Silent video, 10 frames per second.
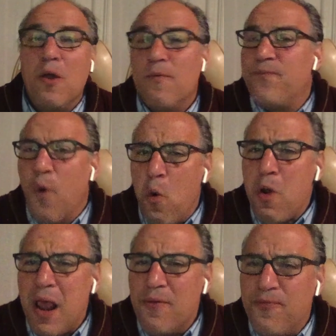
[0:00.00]
4
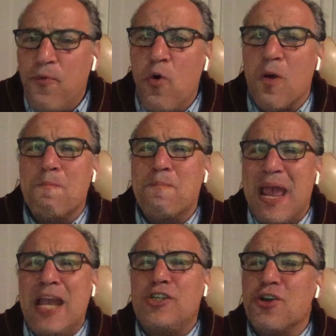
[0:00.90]
out of 4
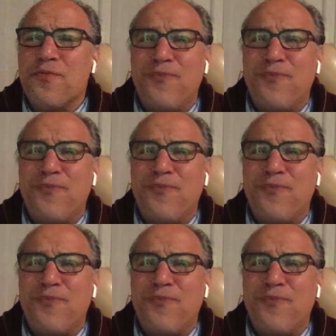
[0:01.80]
major